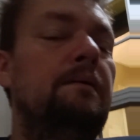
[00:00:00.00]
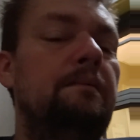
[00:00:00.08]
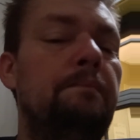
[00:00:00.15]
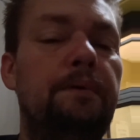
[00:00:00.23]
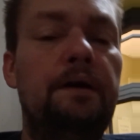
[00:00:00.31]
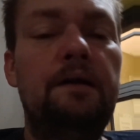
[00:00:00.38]

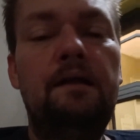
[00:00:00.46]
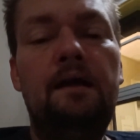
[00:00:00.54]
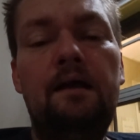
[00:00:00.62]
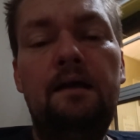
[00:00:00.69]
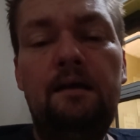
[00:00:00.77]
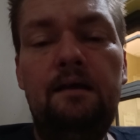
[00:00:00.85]
But
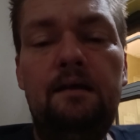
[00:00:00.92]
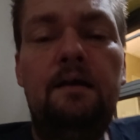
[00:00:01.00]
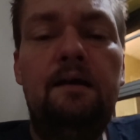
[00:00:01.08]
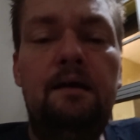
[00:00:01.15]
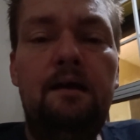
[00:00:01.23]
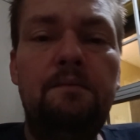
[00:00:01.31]

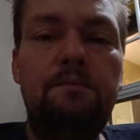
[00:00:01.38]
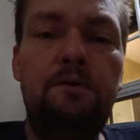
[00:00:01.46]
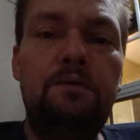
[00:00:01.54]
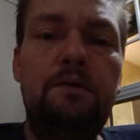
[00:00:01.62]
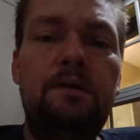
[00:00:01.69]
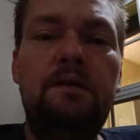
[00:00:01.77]
I'm
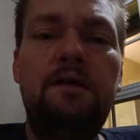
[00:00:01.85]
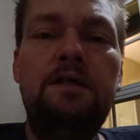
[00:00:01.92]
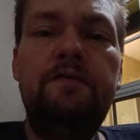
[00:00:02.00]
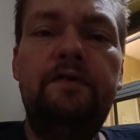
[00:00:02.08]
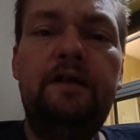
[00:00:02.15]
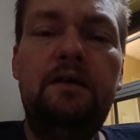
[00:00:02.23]
doing these
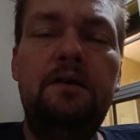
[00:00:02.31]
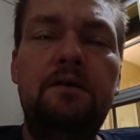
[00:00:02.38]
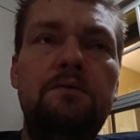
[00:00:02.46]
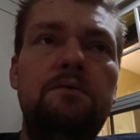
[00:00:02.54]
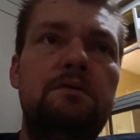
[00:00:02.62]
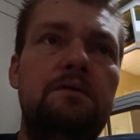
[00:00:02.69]

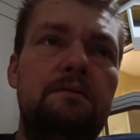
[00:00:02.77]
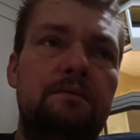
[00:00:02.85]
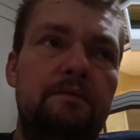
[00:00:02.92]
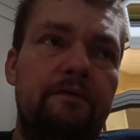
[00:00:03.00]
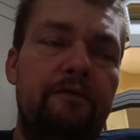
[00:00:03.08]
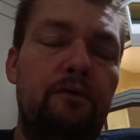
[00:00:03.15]
videos
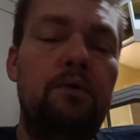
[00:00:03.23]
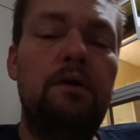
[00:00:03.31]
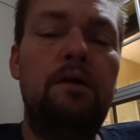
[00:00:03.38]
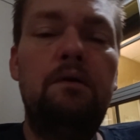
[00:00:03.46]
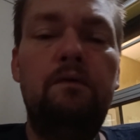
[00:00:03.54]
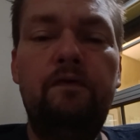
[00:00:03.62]
for
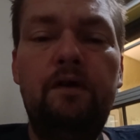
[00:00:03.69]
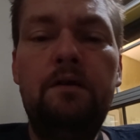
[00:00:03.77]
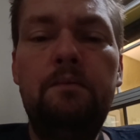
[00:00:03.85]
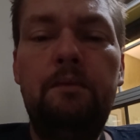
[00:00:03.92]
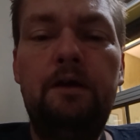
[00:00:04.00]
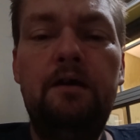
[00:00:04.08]

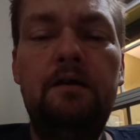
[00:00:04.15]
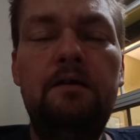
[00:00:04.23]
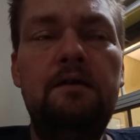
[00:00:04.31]
GoFundMe,